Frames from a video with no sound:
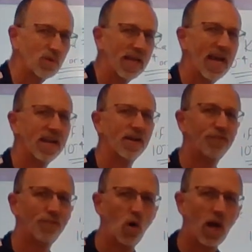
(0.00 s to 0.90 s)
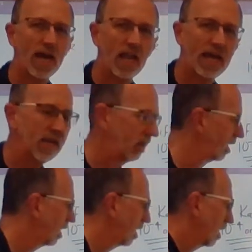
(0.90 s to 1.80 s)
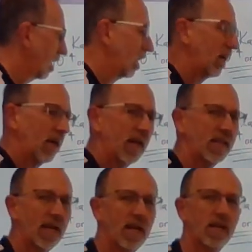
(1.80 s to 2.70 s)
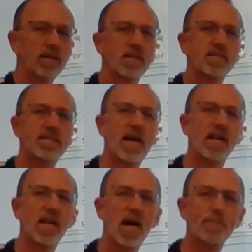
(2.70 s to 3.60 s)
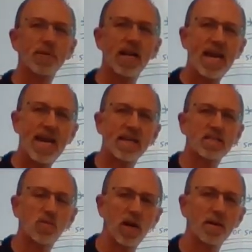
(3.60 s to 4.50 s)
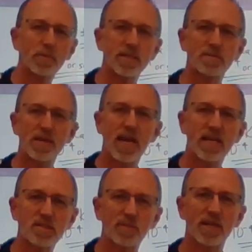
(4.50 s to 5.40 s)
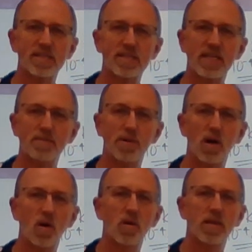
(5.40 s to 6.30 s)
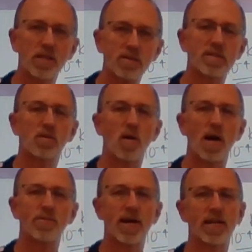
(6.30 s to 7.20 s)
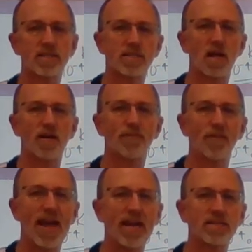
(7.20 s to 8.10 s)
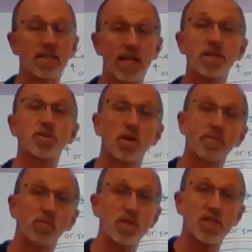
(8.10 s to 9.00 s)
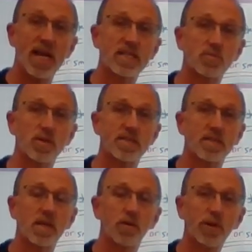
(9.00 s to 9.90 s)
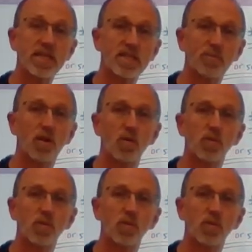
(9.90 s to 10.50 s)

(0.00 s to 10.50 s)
We'd had to FOIL it and then set it up in ax squared plus bx plus c mode and use the quadratic to solve for X and then determine which X was reasonable